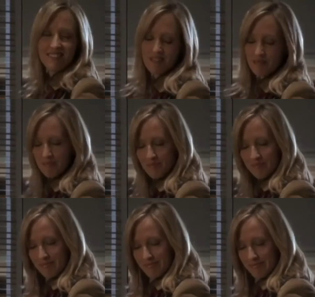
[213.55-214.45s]

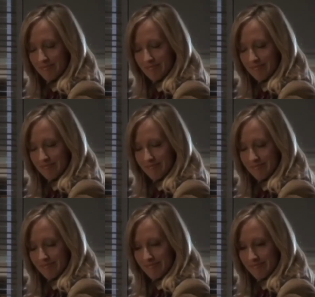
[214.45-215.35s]

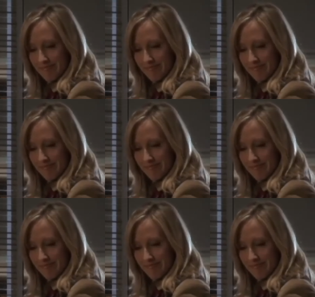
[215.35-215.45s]
No one is speaking in this clip.